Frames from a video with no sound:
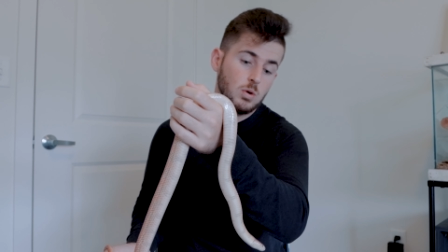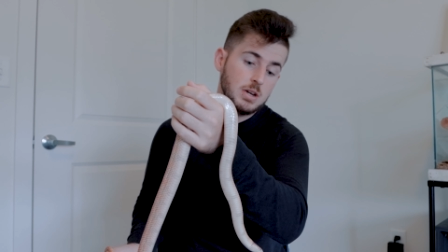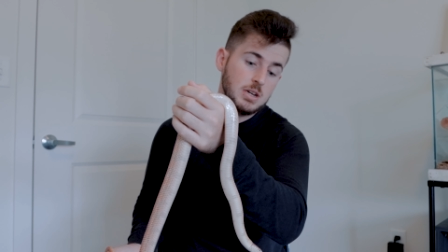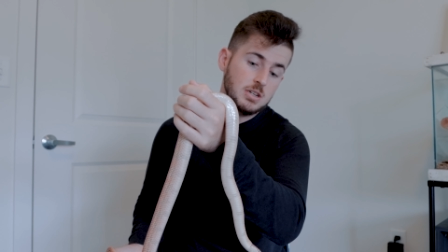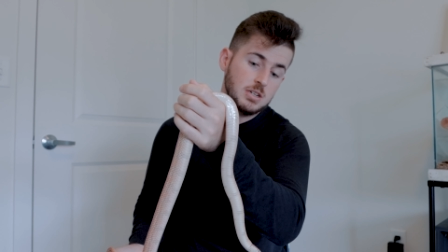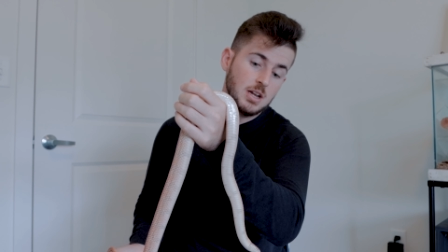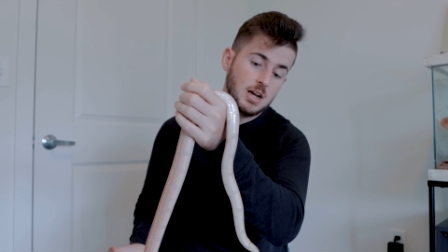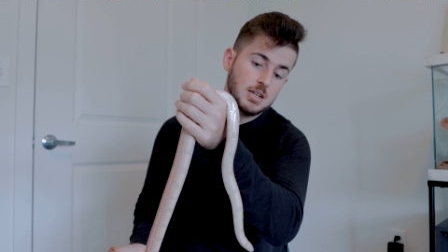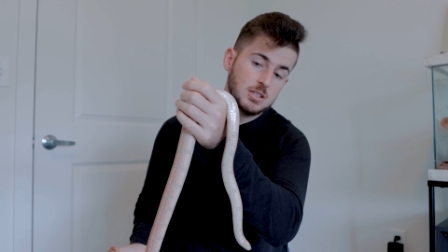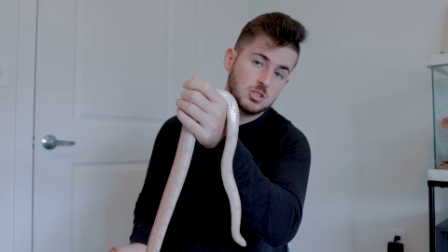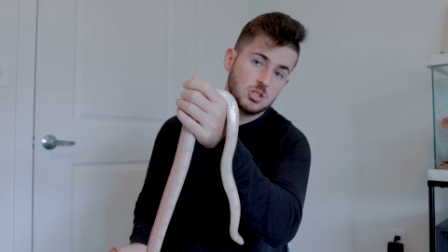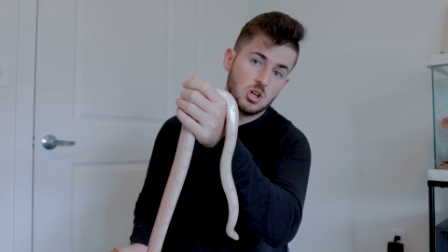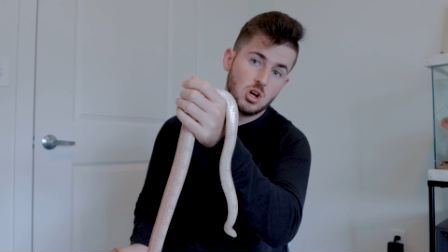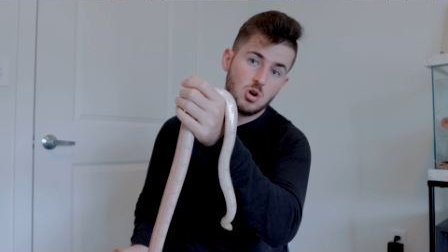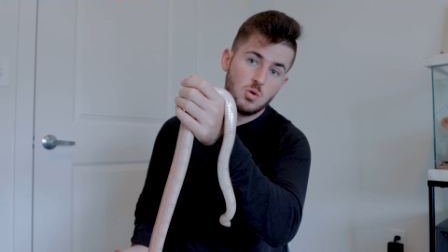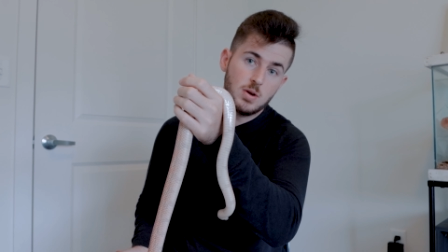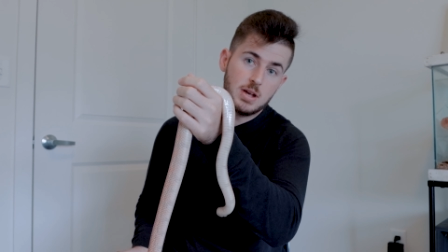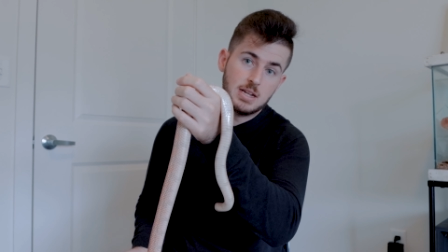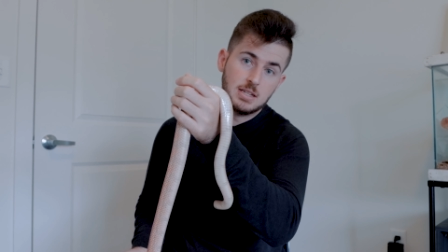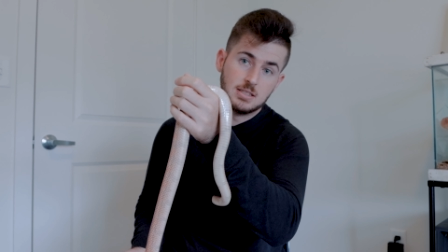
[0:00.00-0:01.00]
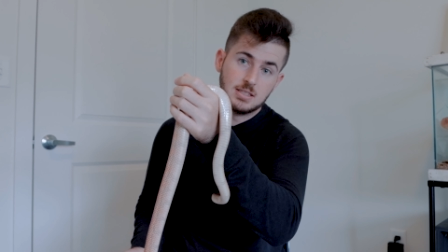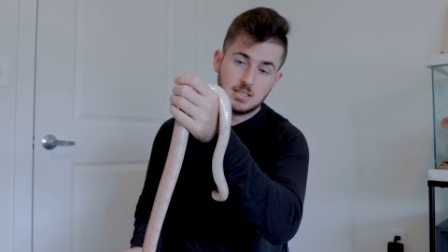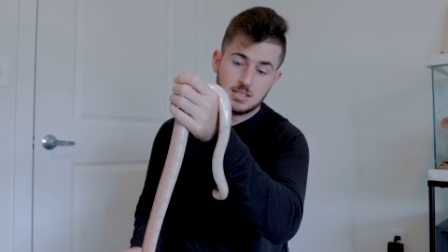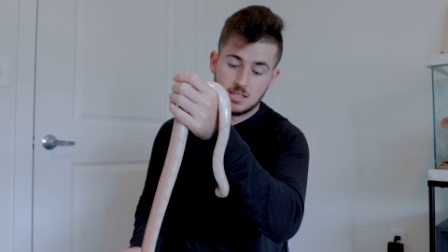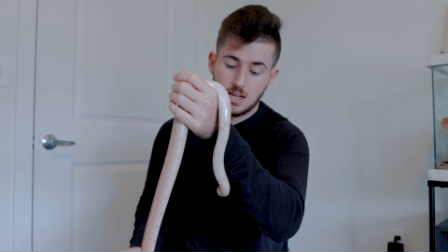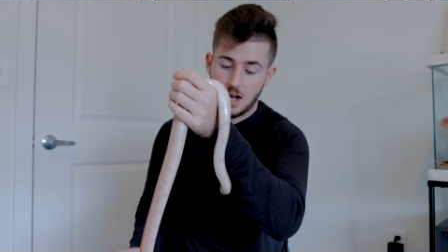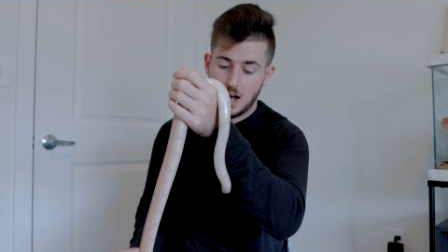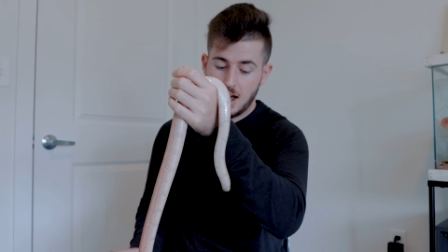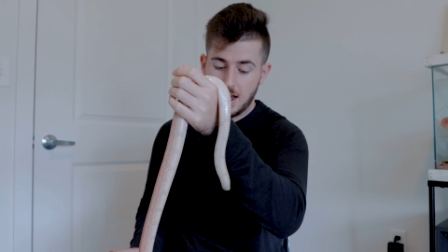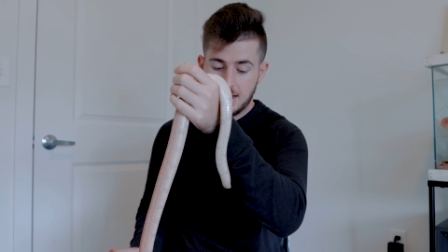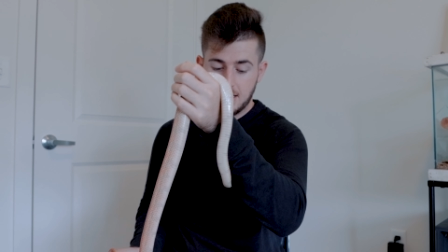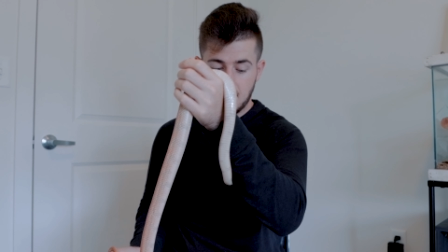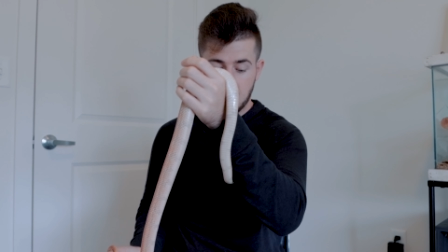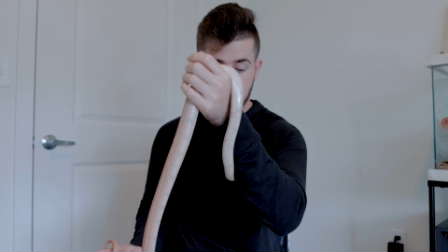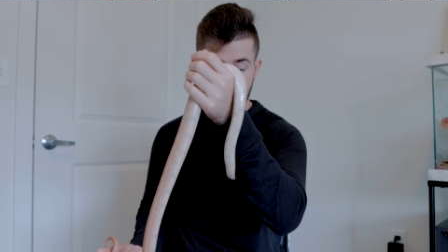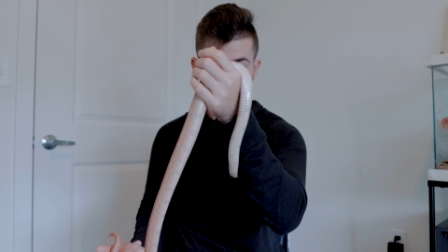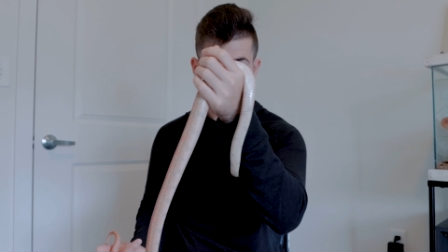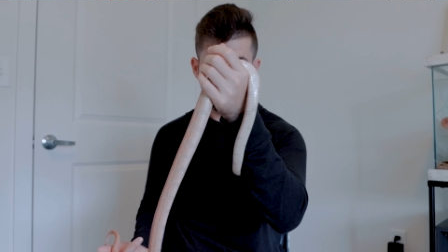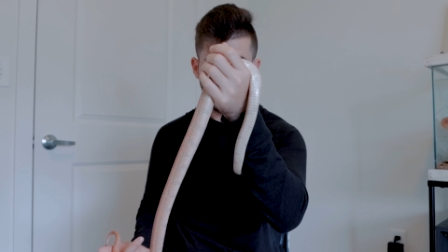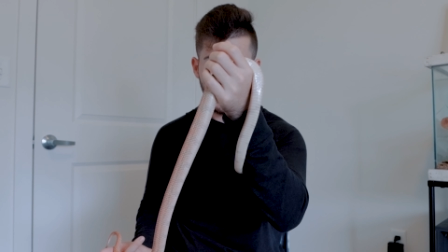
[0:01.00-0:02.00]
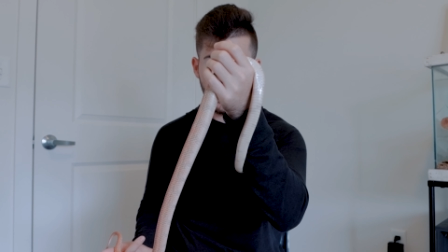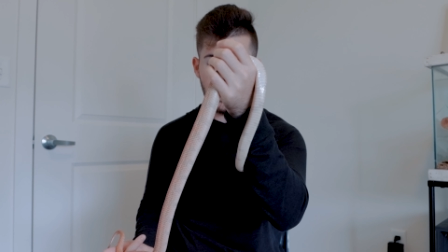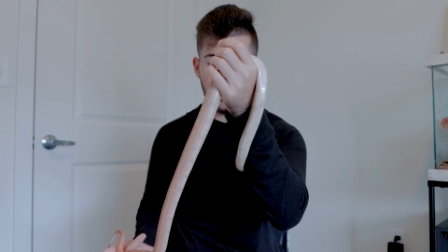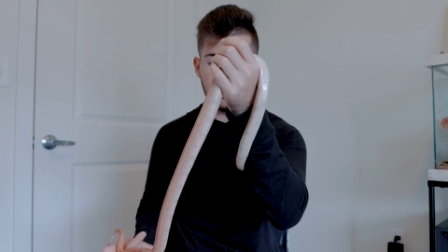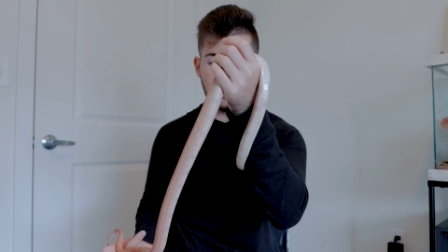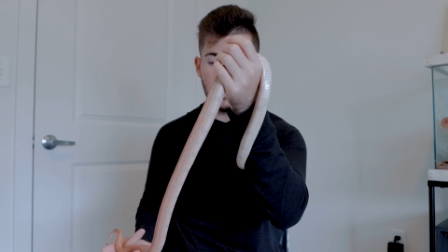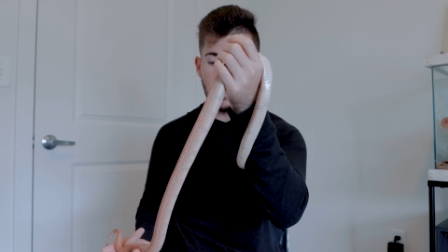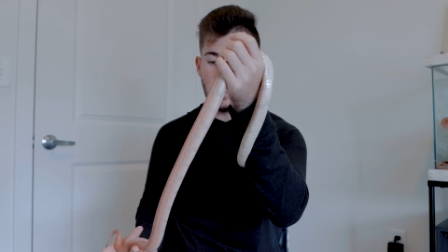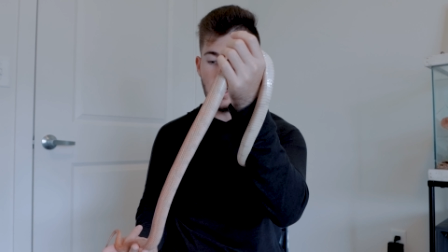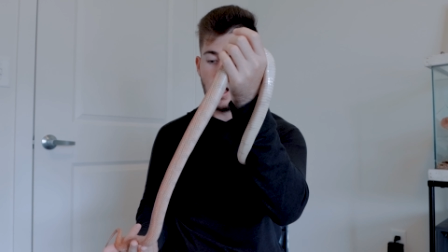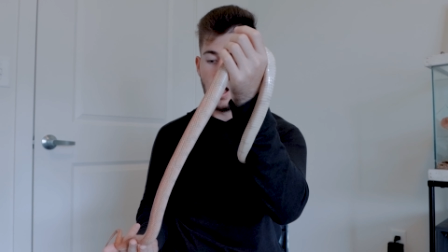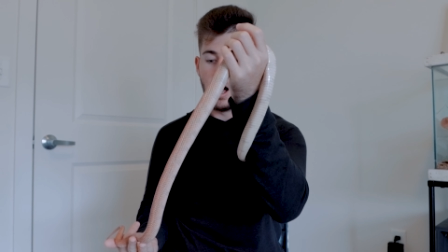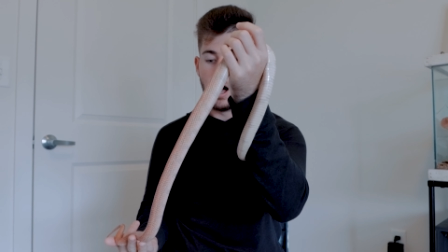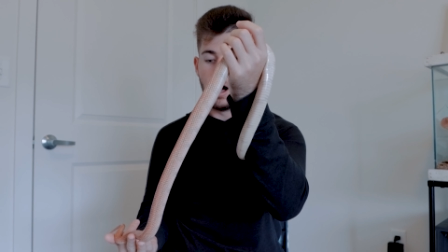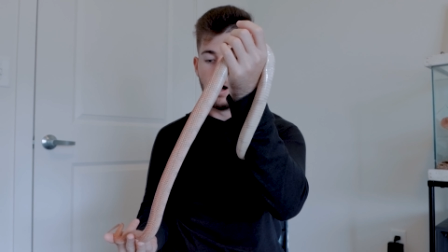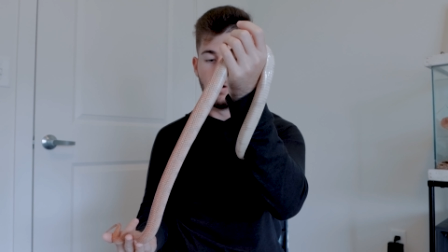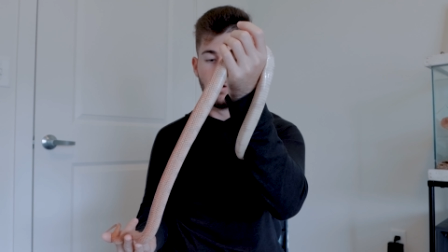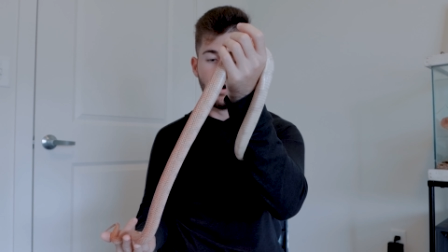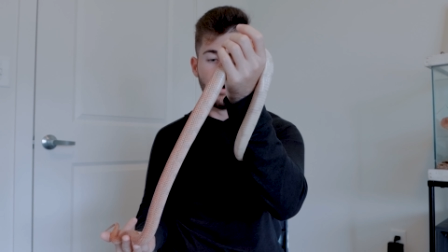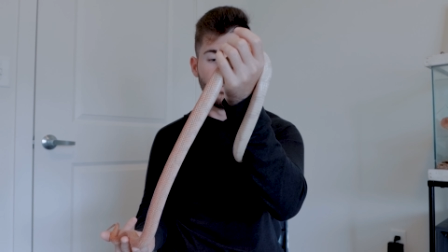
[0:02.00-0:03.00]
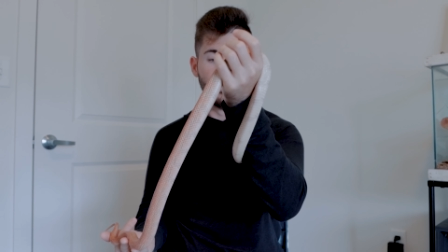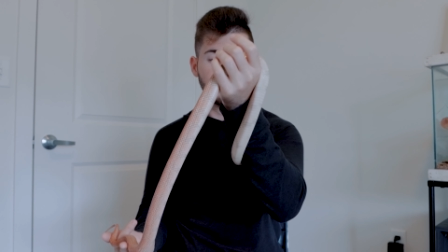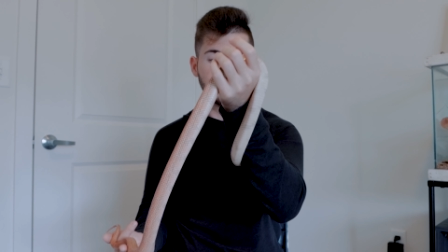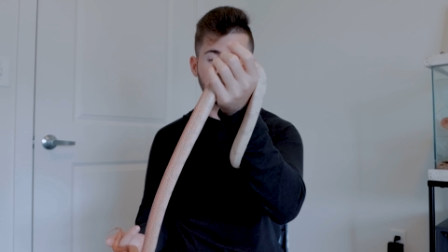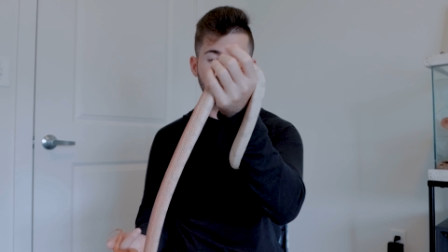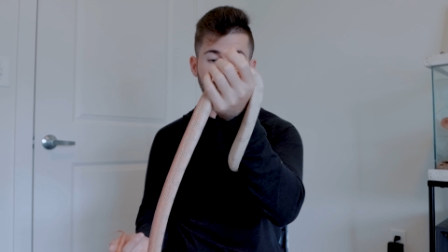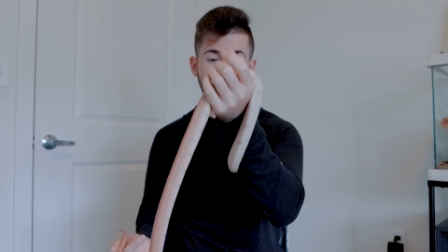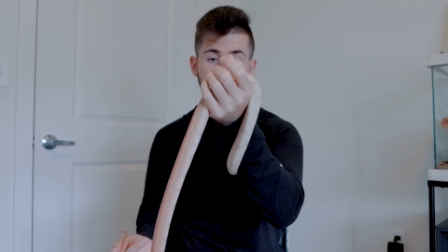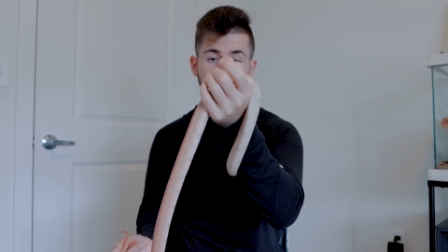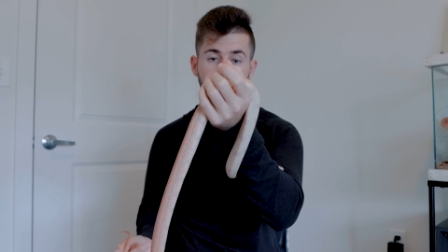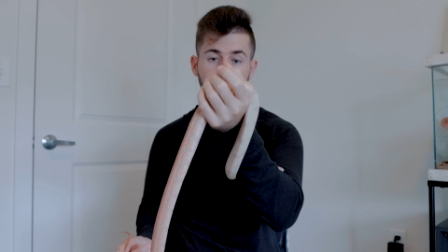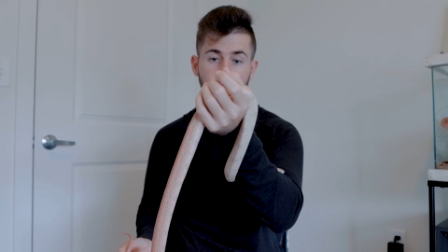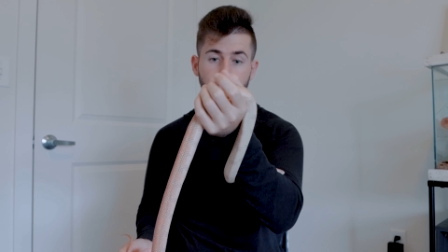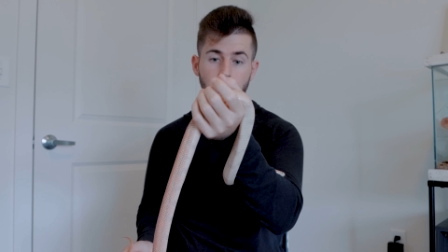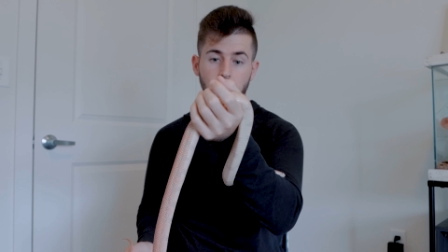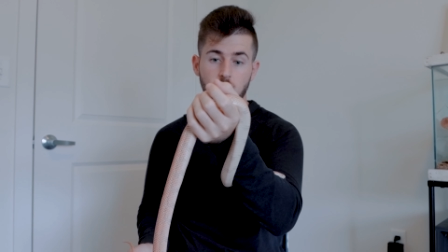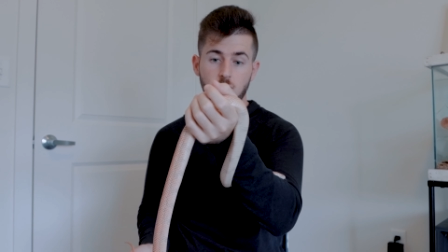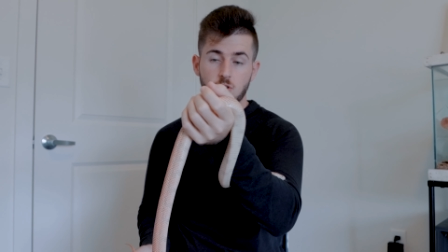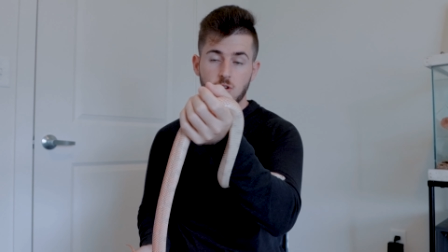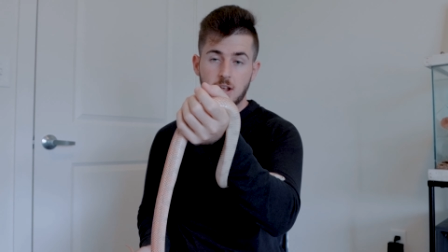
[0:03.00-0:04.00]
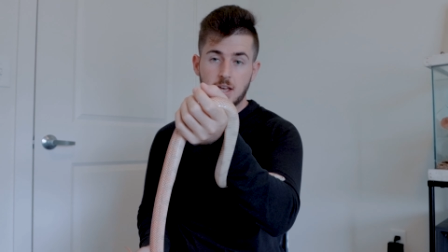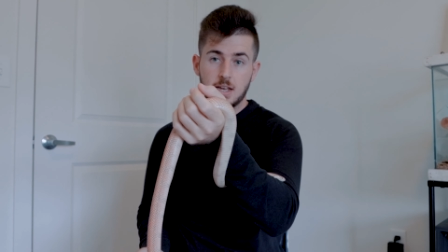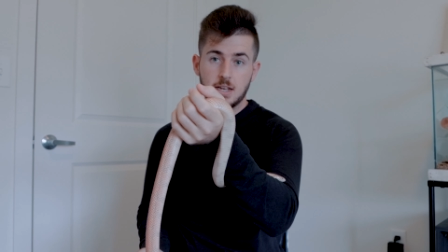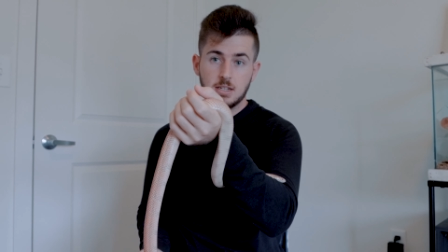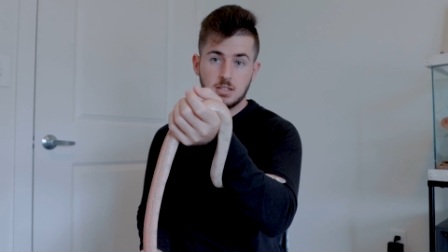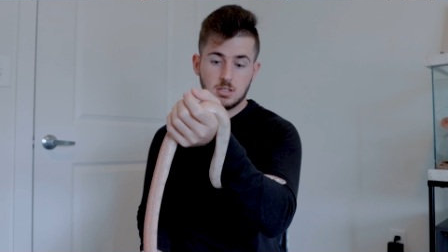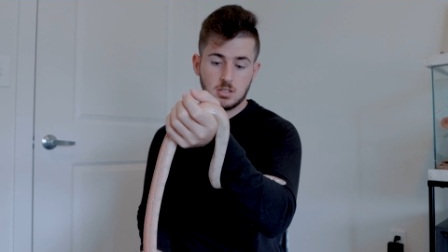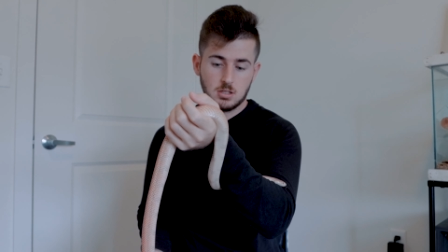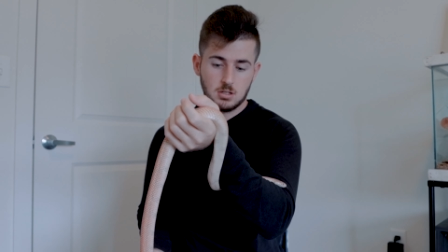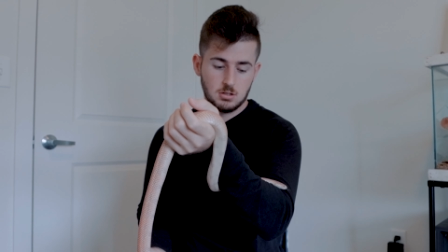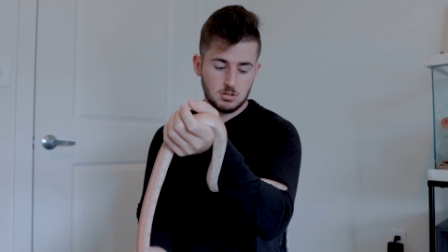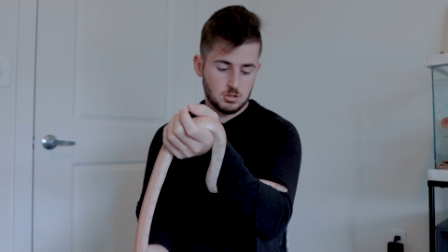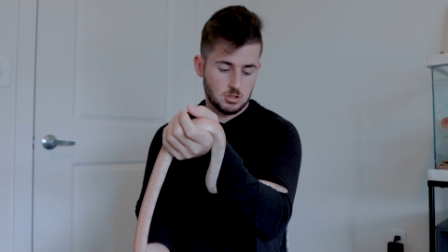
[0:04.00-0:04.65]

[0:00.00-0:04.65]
When he does go inside of shed, uh, I won't see him for a few days.